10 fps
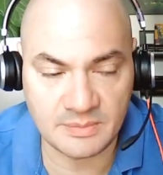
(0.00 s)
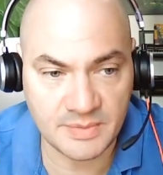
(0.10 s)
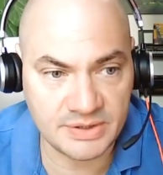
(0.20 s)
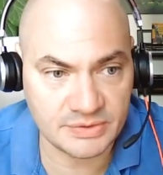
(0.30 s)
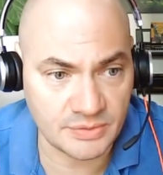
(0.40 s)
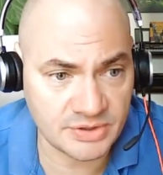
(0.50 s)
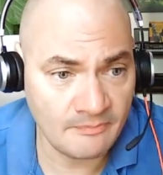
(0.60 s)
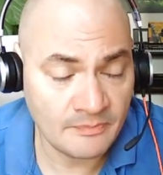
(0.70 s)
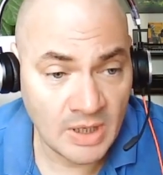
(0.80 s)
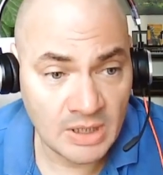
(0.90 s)
research.
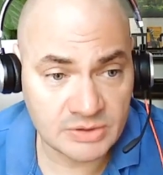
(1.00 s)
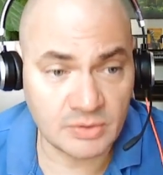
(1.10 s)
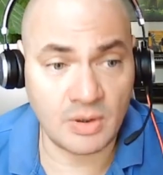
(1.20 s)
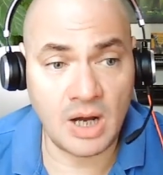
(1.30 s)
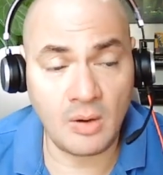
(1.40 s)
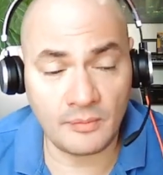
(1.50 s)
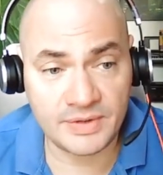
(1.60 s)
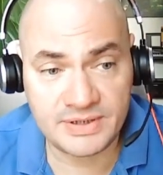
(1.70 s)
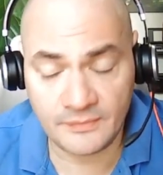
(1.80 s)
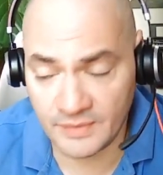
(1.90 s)
So how are we
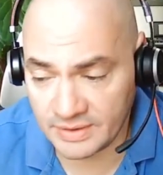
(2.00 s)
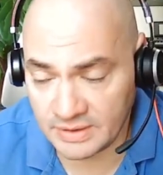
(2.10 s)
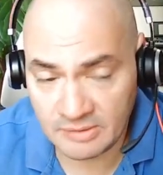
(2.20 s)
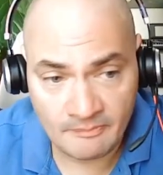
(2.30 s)
different?